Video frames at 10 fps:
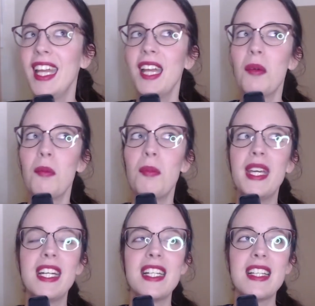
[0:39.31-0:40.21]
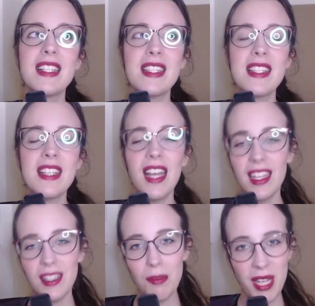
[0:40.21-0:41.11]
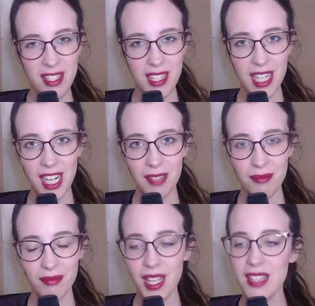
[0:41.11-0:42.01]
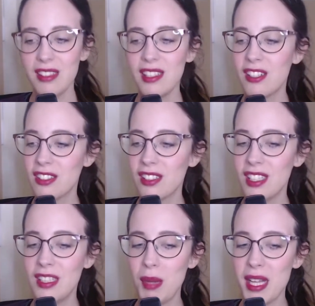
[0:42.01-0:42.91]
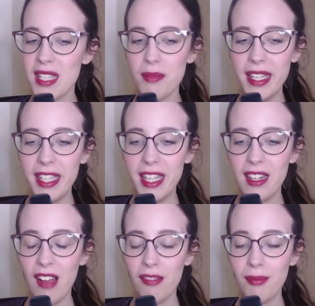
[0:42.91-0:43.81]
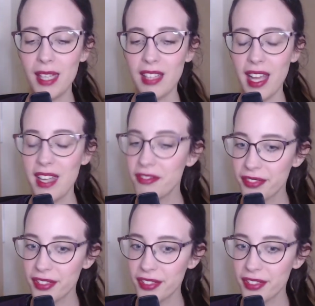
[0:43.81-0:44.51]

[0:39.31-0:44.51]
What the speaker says: because I had the best time, literally the best weekend of my life.